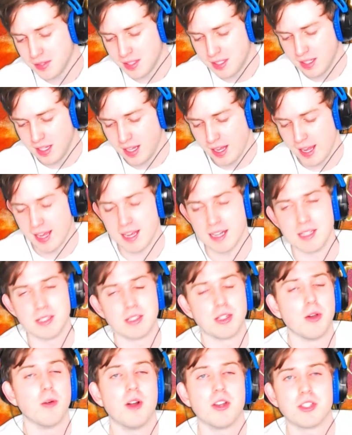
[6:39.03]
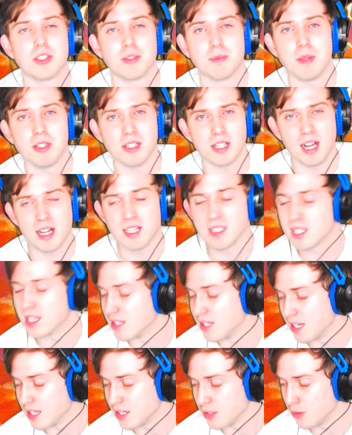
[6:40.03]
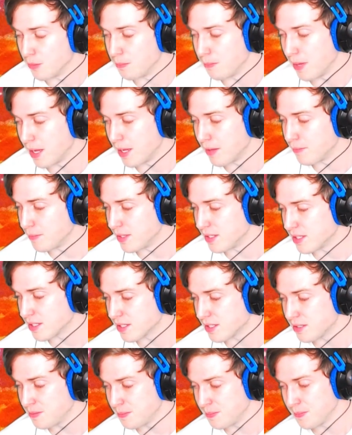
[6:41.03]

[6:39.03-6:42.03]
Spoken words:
and go watch some other content that you may have missed.